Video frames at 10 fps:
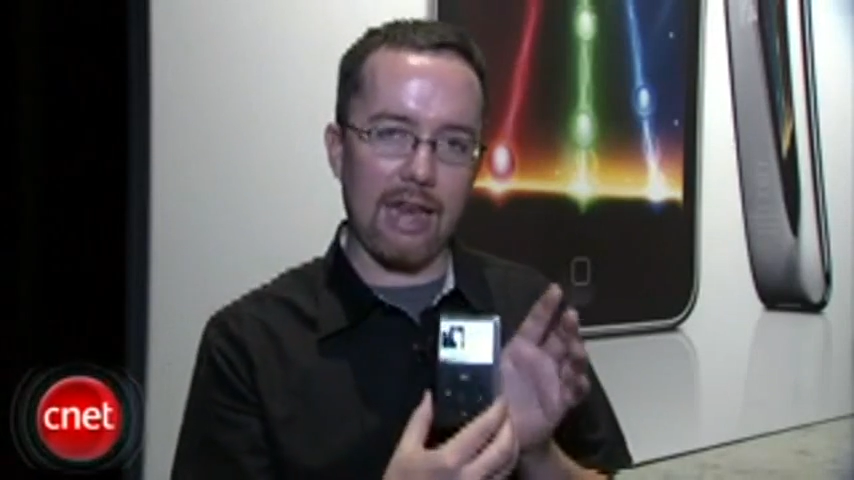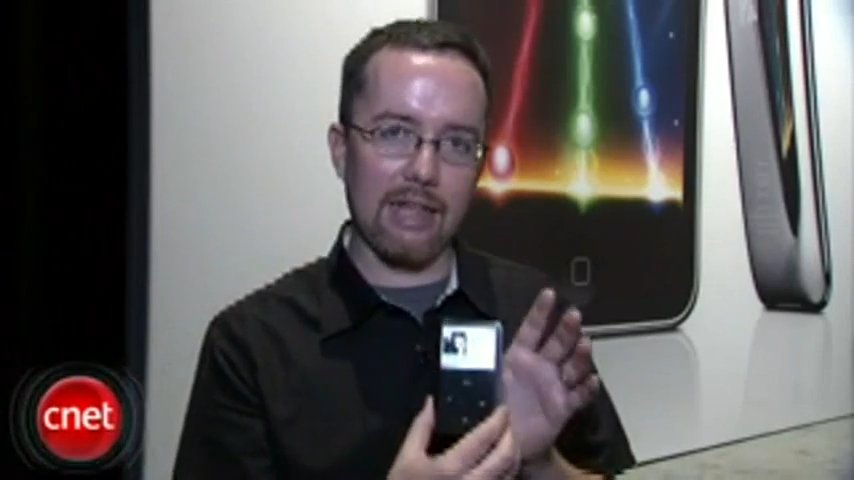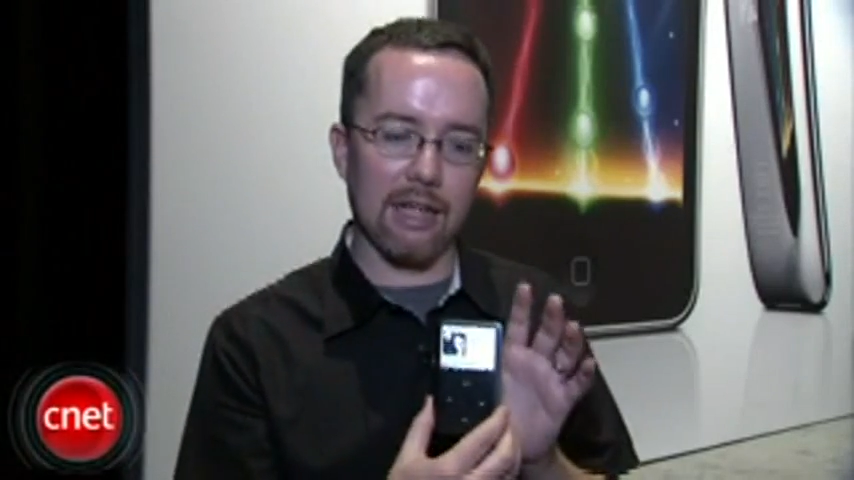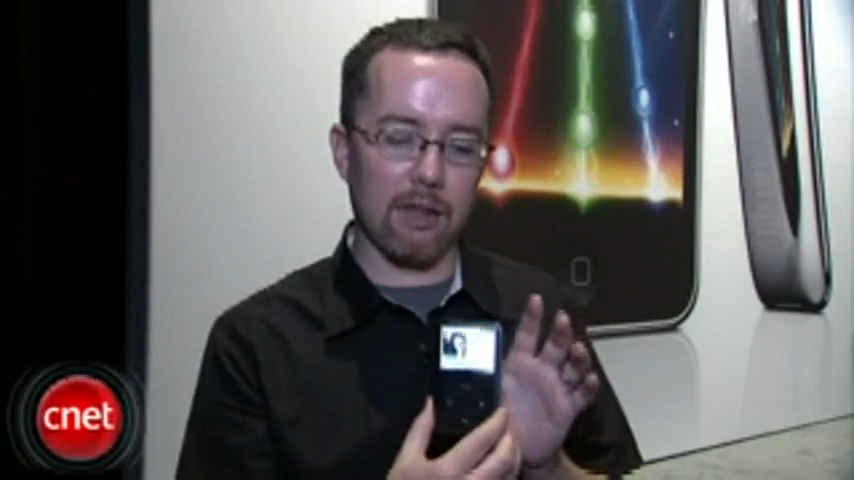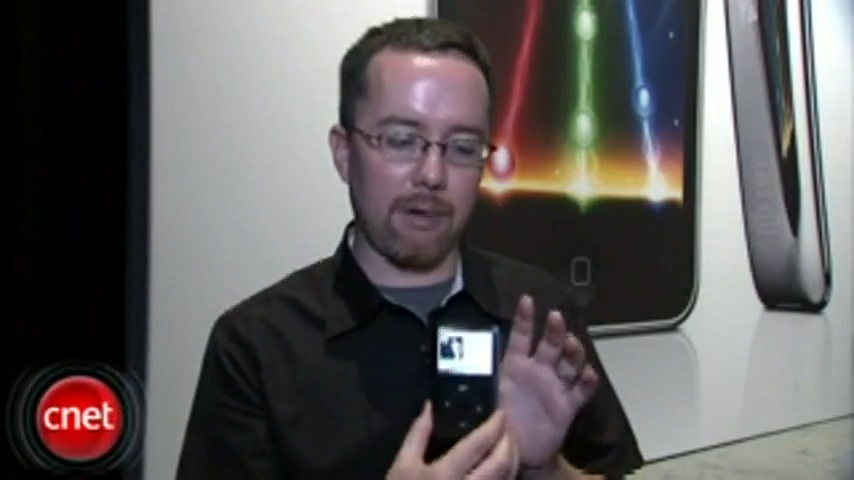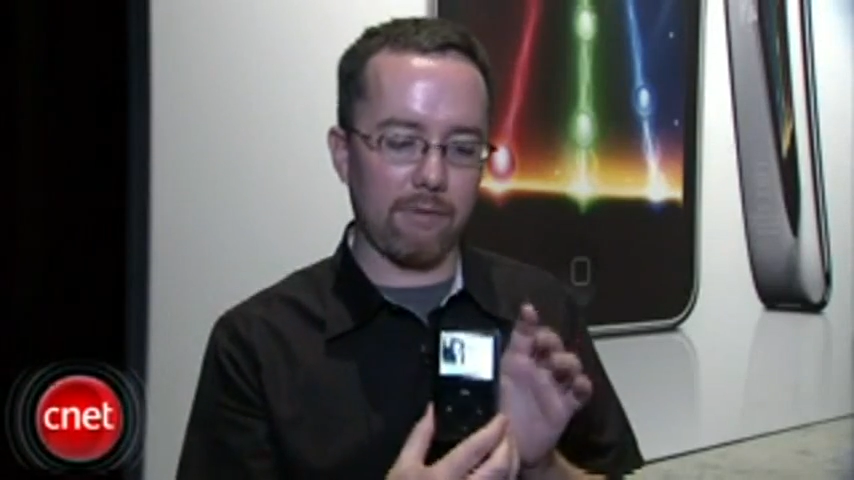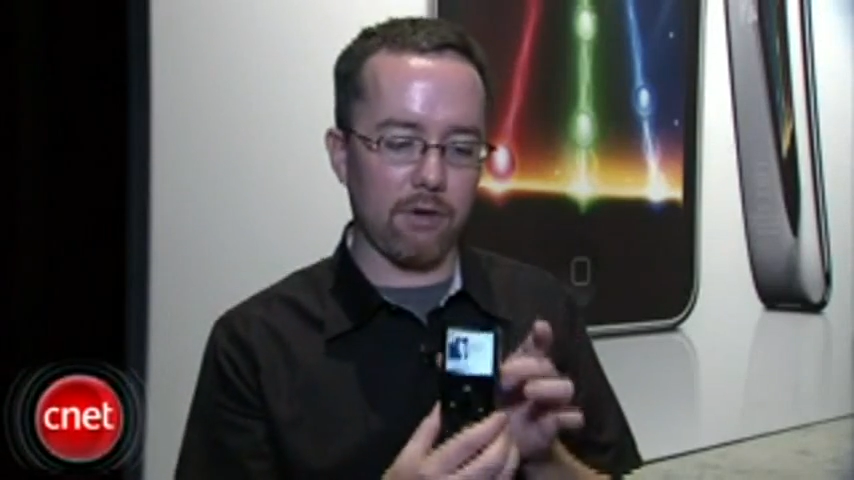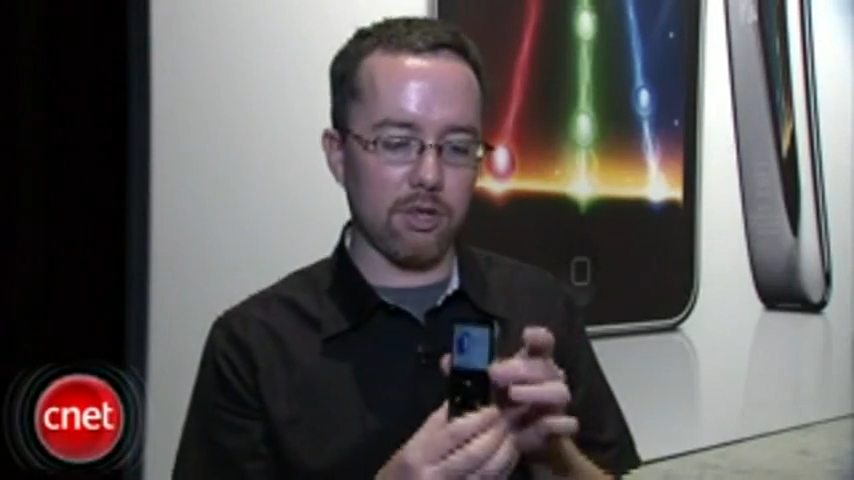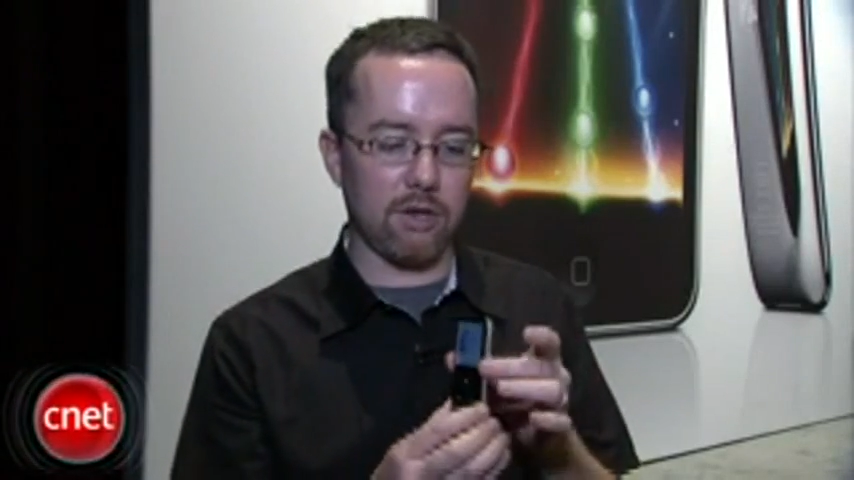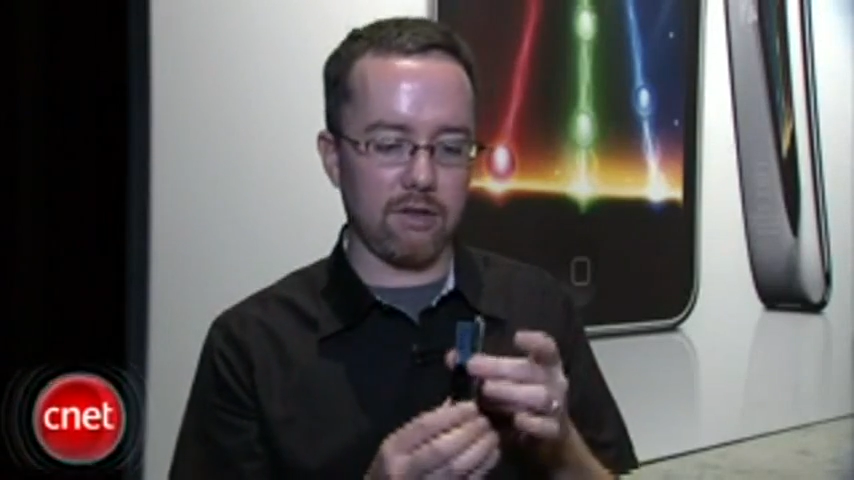80 gigabyte
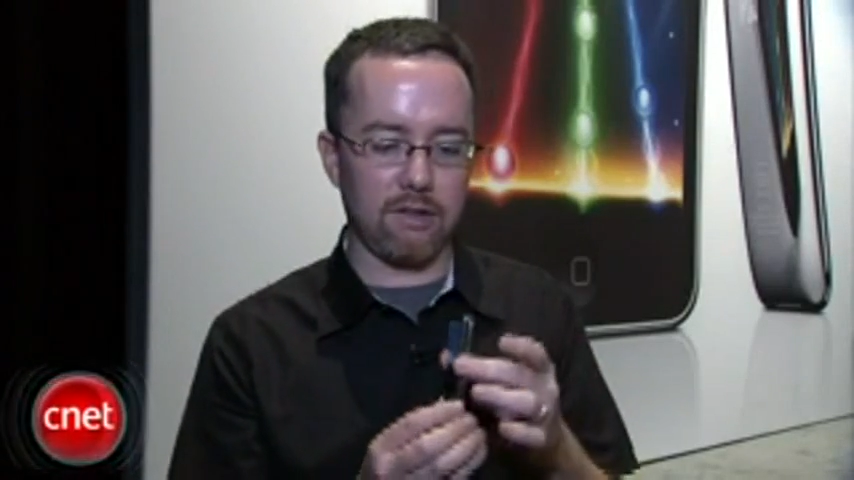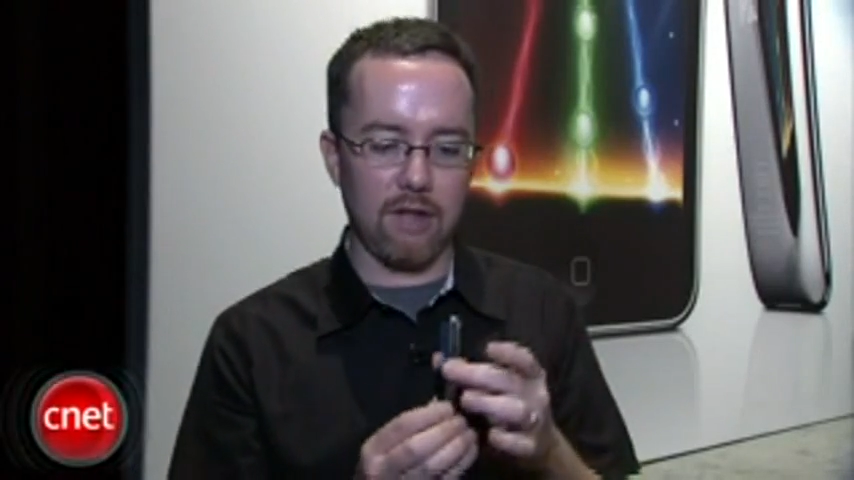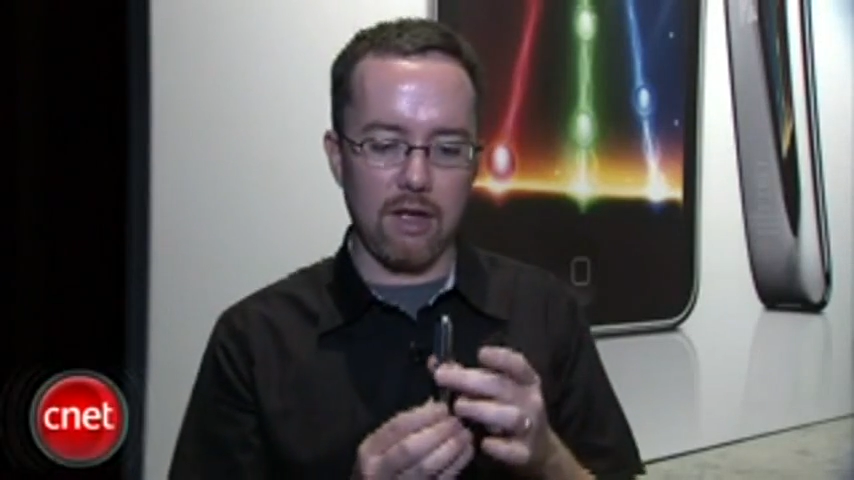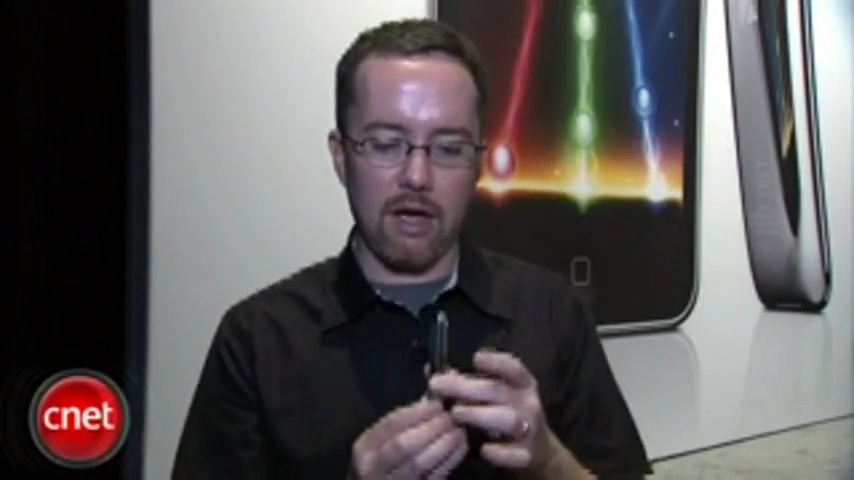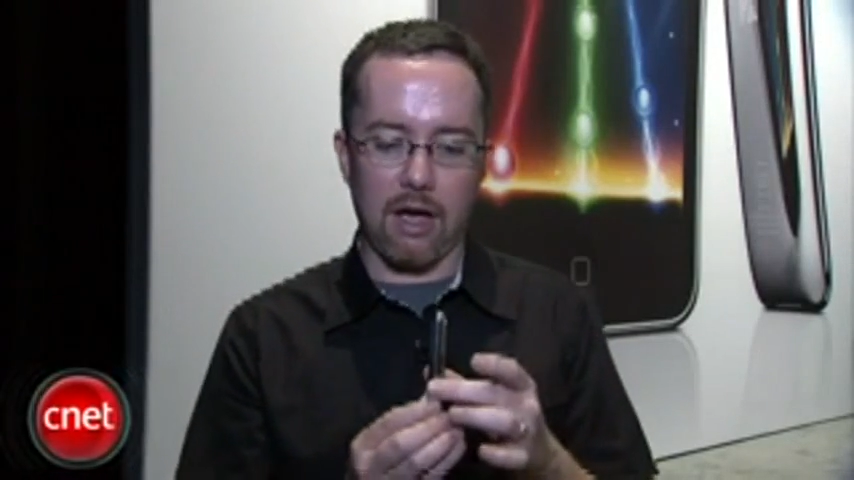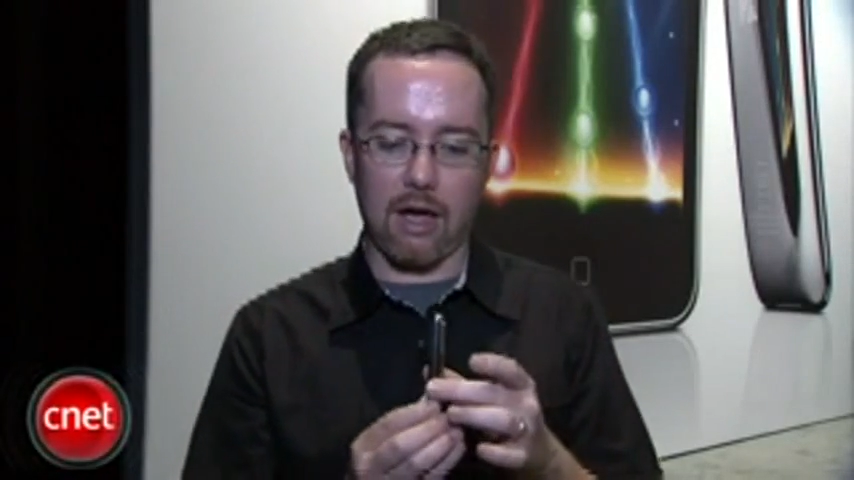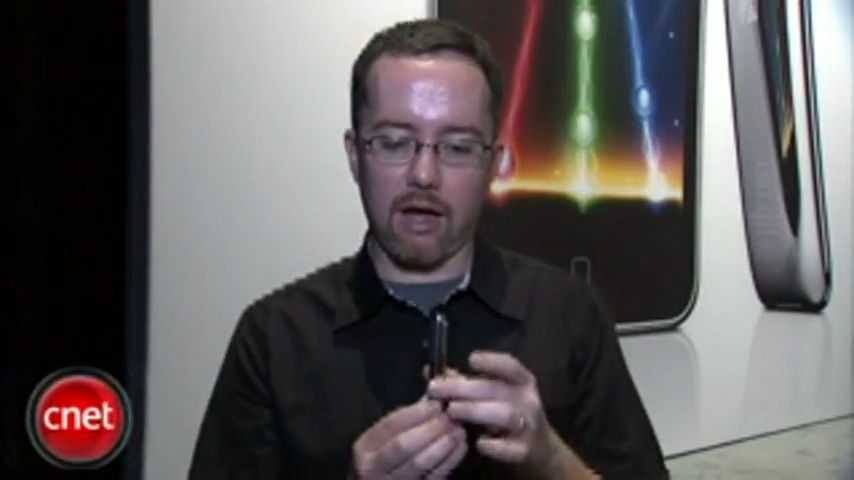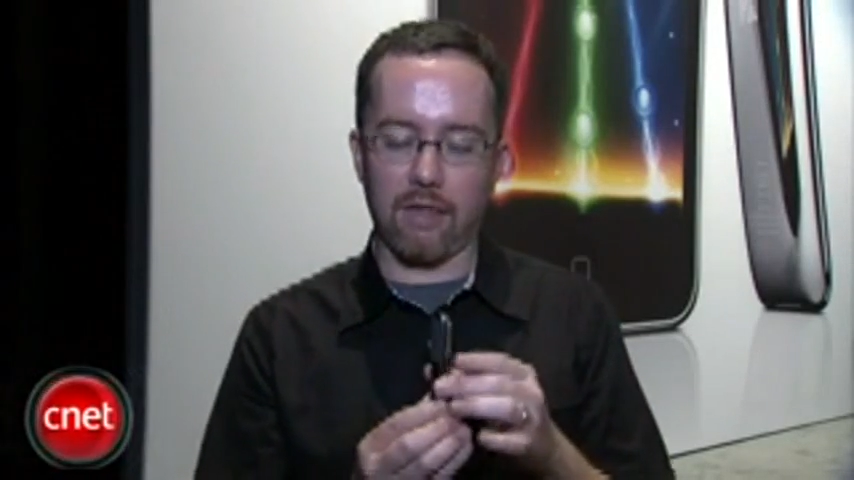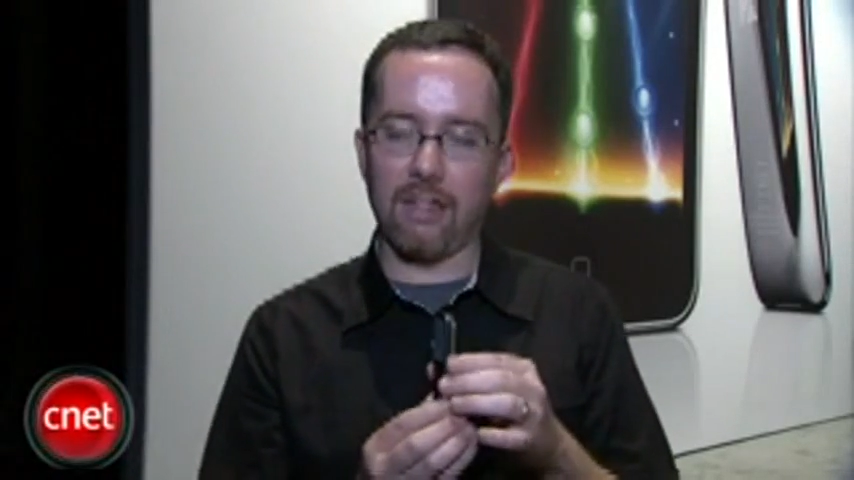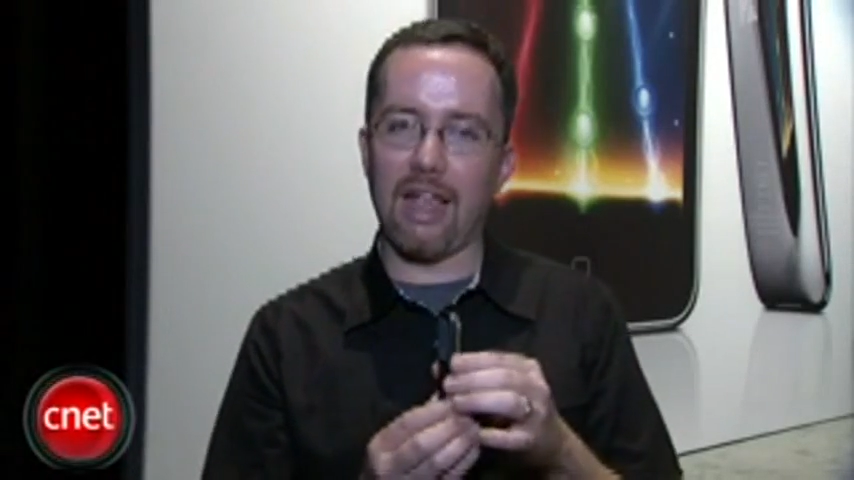versions,
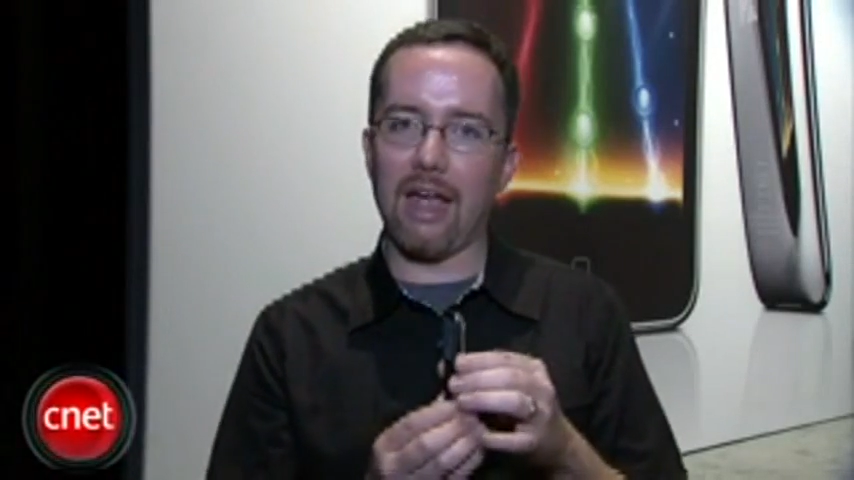the